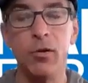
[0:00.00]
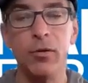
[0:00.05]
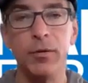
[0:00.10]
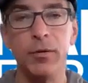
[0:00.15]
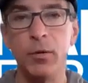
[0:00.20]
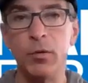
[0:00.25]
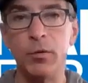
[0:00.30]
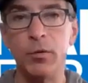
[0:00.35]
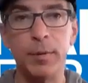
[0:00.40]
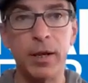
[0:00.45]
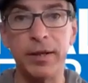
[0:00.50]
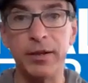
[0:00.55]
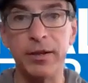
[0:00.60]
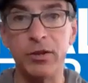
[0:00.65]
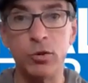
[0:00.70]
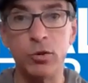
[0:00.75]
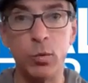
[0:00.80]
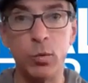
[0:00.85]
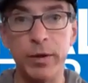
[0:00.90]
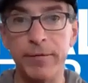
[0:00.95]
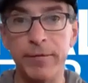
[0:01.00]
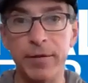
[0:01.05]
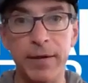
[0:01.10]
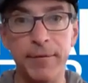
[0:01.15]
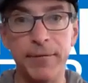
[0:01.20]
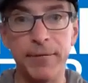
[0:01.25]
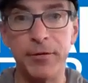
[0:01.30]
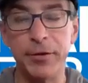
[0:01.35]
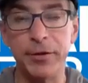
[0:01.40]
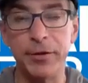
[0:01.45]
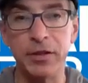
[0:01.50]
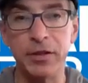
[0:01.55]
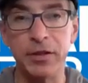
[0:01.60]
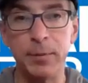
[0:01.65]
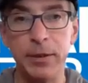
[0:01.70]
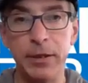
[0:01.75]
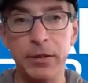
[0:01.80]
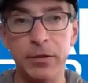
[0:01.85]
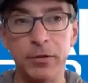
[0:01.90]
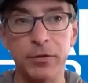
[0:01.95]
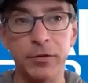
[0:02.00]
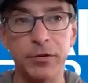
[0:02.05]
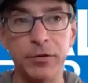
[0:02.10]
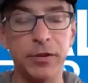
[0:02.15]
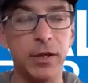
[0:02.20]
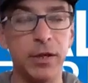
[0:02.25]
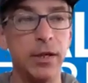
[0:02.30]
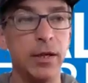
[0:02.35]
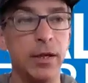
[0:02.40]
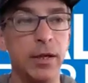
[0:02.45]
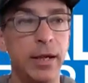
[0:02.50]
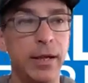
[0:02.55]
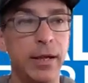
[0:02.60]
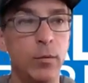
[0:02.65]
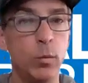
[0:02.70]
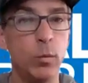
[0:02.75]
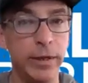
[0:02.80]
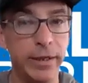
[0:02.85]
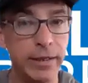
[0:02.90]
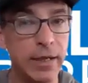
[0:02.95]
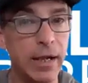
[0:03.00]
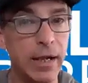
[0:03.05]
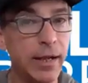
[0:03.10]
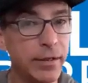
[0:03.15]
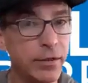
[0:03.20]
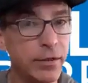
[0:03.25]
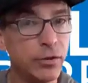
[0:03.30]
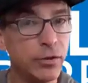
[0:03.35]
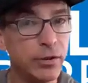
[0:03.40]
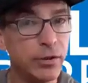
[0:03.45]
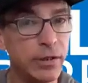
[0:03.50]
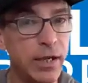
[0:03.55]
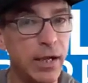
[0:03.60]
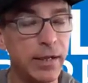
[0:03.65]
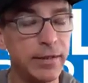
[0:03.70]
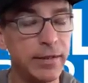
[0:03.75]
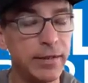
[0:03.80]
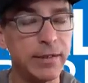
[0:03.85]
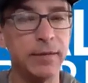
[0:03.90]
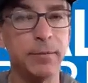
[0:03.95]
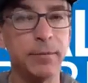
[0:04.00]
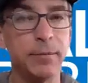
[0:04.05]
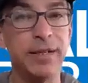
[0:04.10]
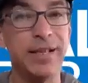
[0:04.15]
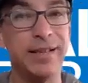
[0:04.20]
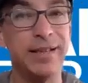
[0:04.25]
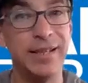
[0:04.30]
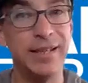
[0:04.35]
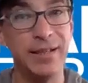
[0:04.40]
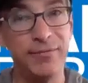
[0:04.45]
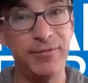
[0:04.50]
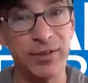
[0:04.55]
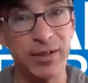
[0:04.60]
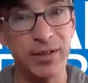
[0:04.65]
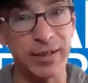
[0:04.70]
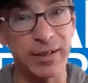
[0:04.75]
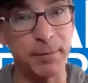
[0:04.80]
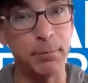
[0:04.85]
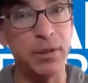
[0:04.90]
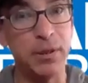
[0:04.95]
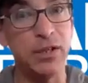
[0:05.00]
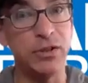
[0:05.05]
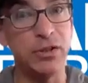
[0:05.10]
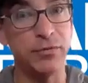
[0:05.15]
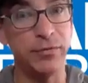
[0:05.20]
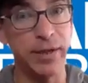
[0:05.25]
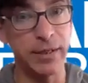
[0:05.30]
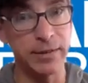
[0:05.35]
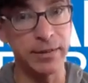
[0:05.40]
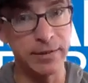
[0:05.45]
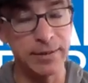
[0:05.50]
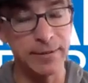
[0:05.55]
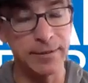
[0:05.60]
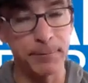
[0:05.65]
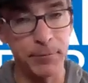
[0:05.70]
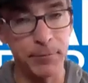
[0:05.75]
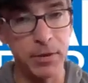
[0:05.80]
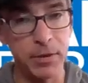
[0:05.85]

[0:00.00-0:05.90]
there was probably 25, 30 speakers, and we got good content, but it did feel like a pitch fest.